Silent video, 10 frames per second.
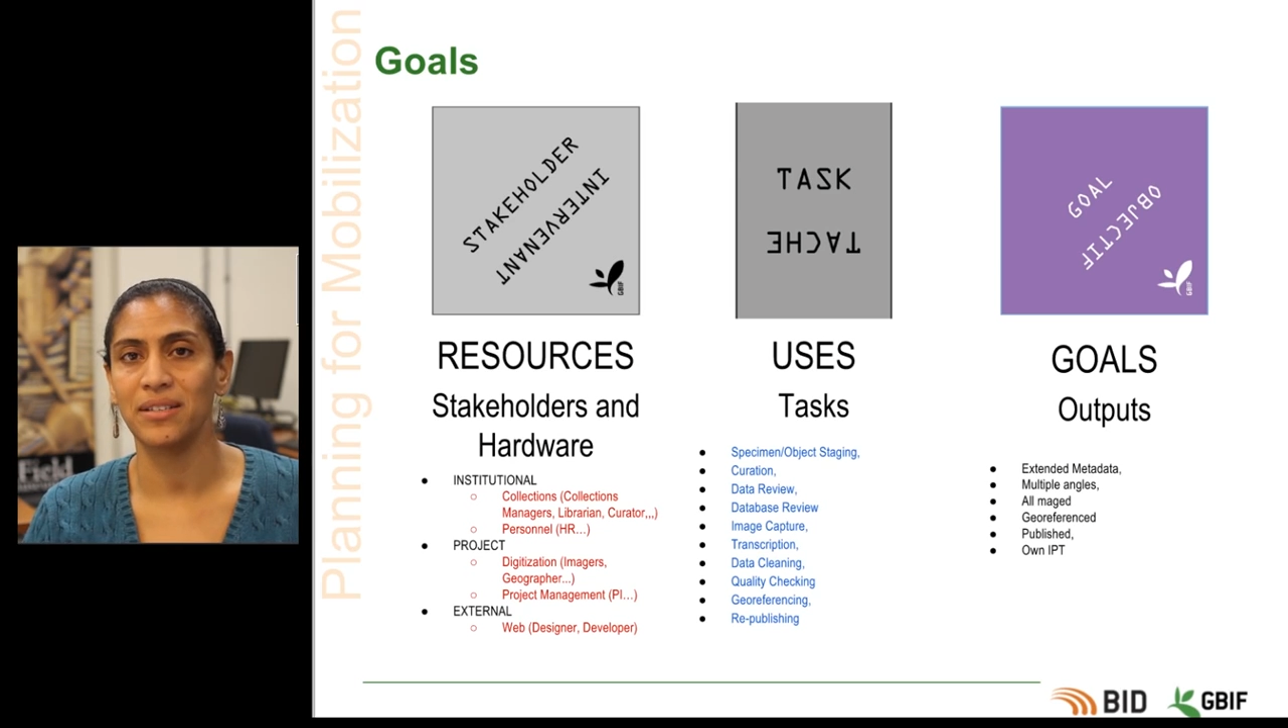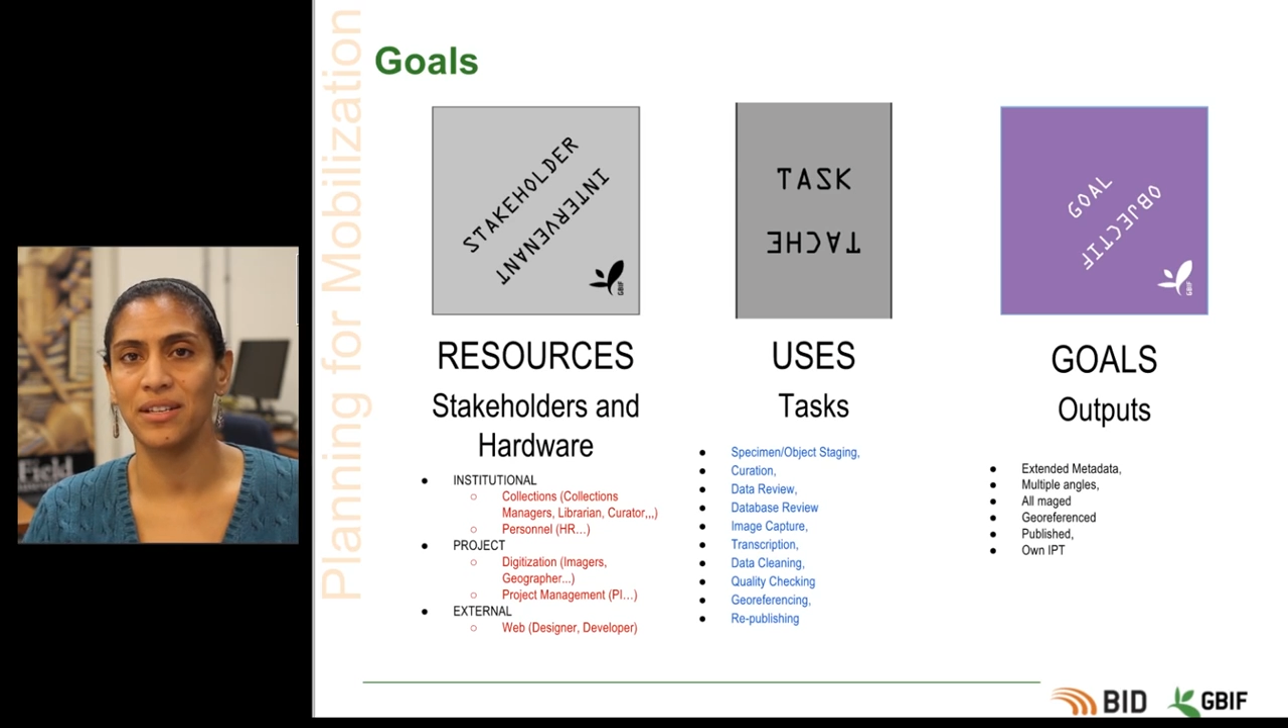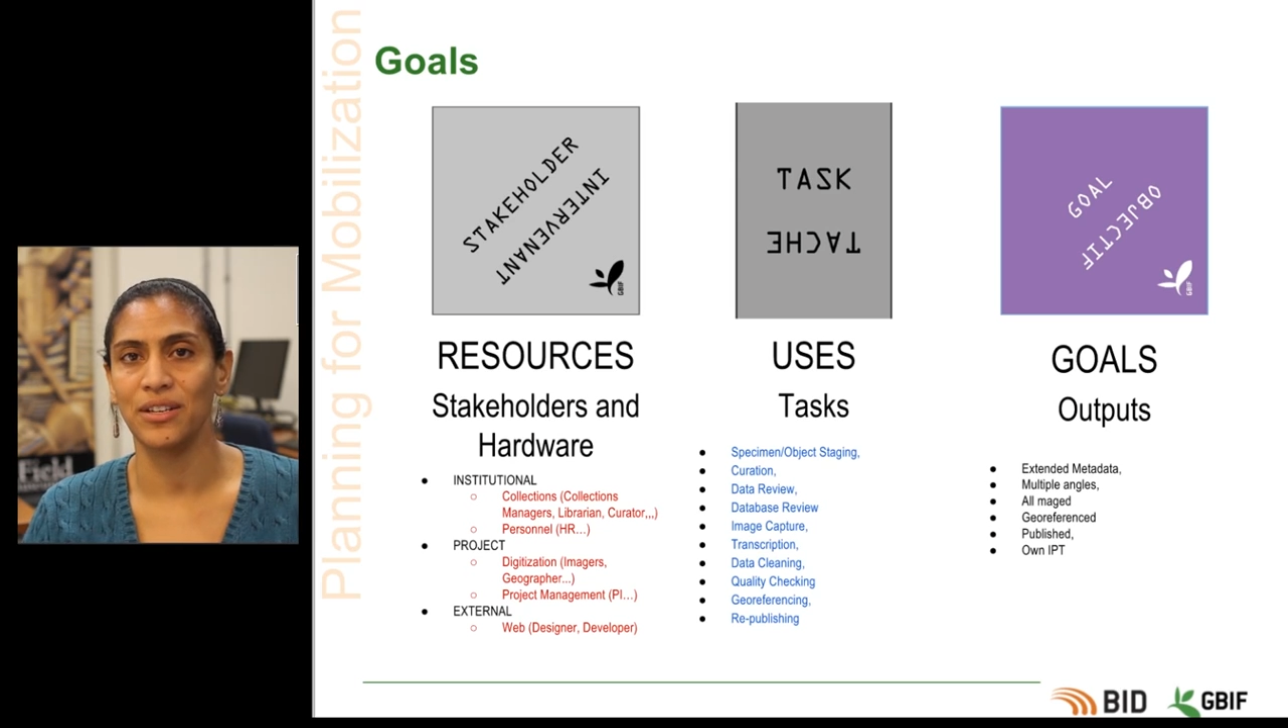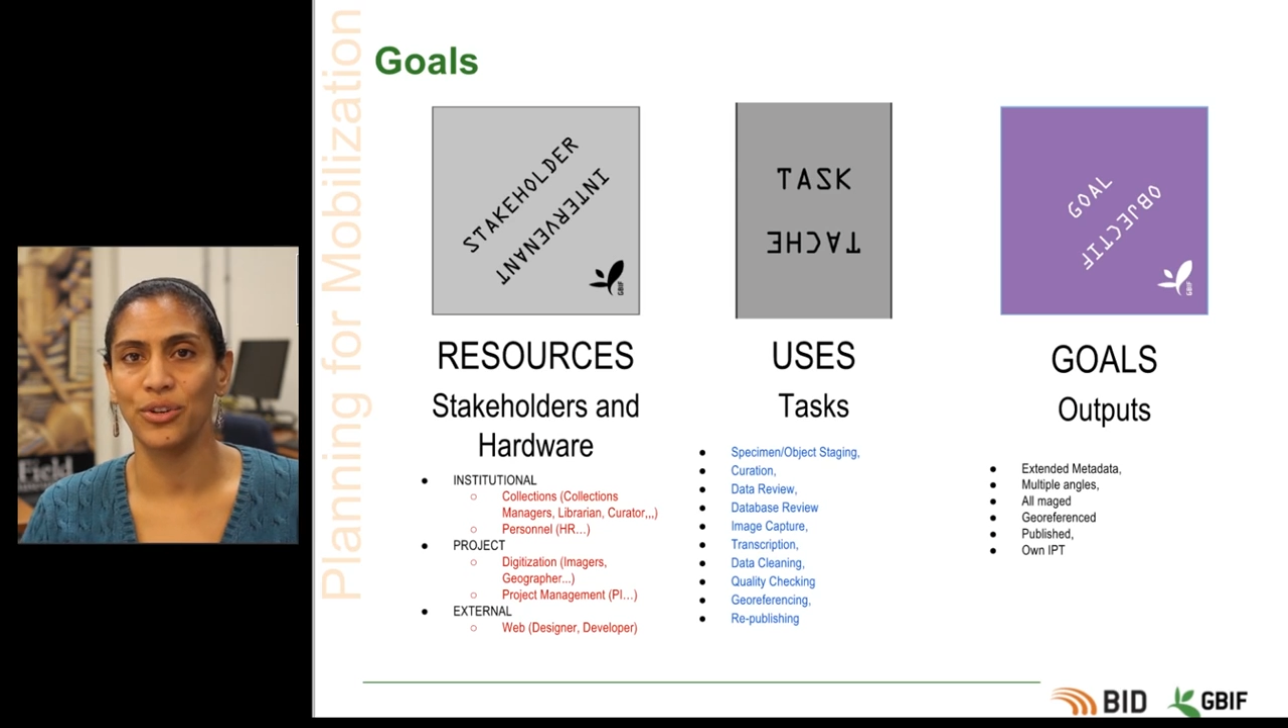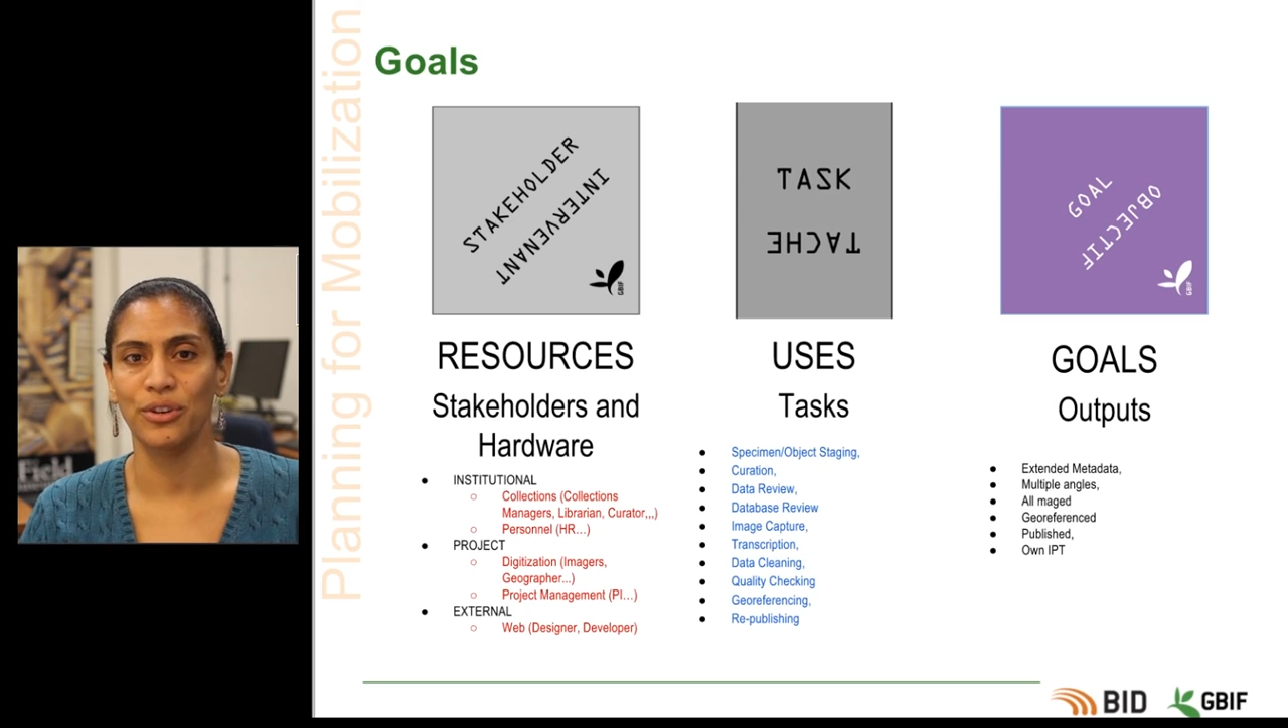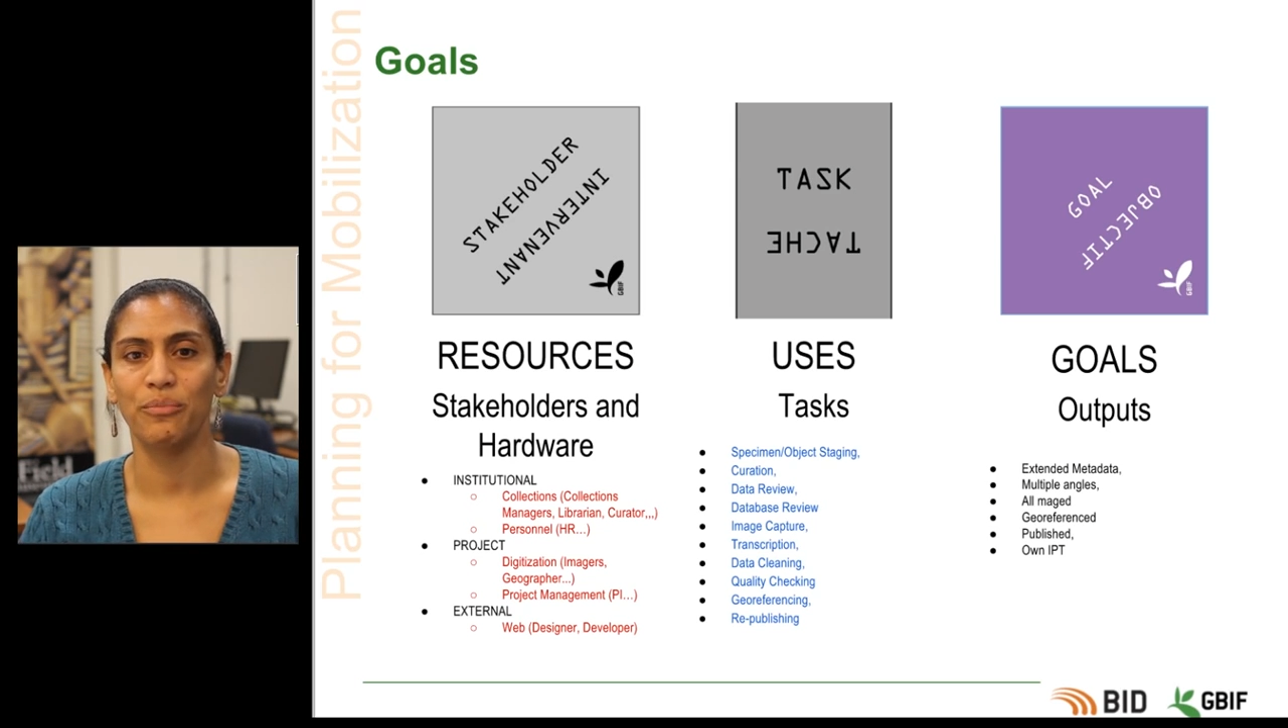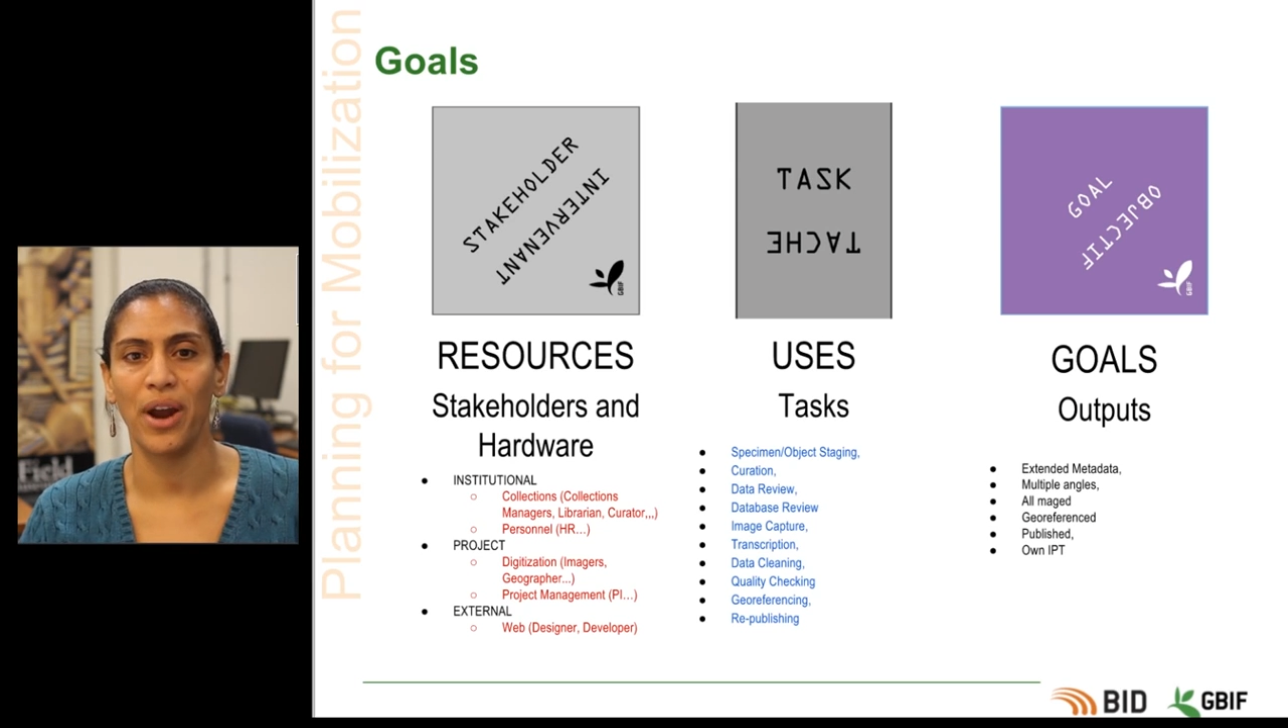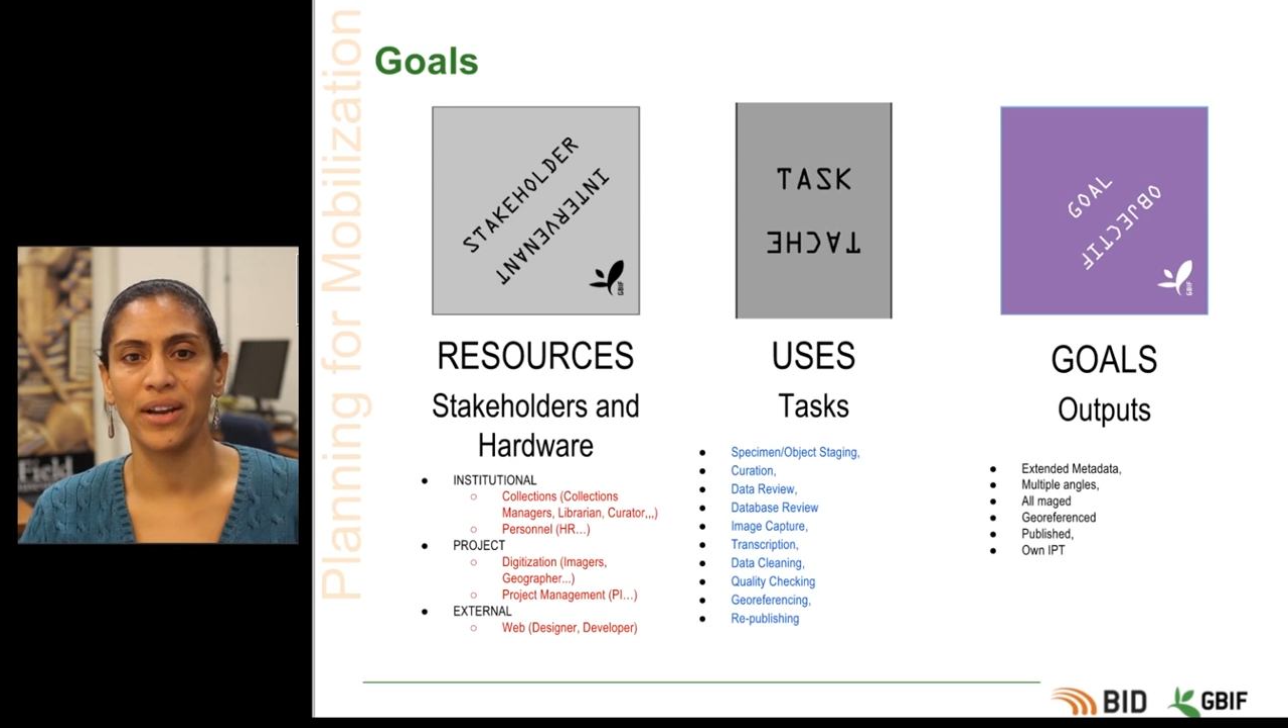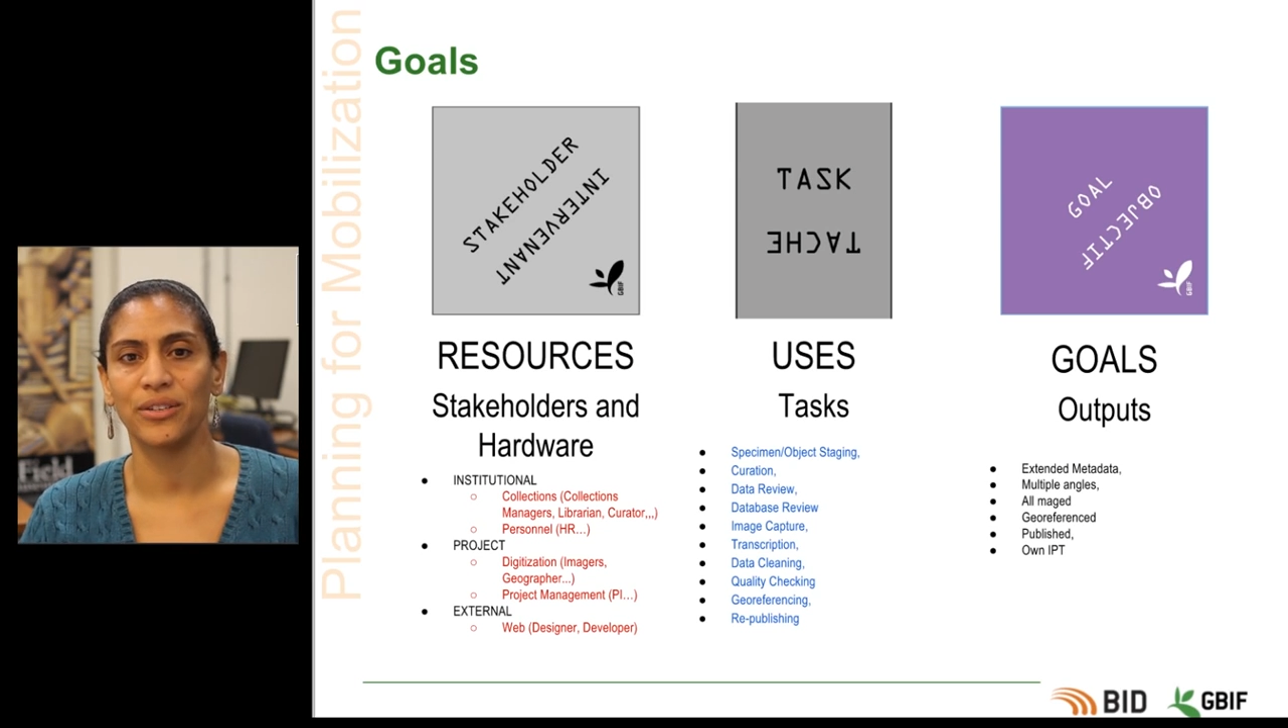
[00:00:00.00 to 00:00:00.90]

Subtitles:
in good practical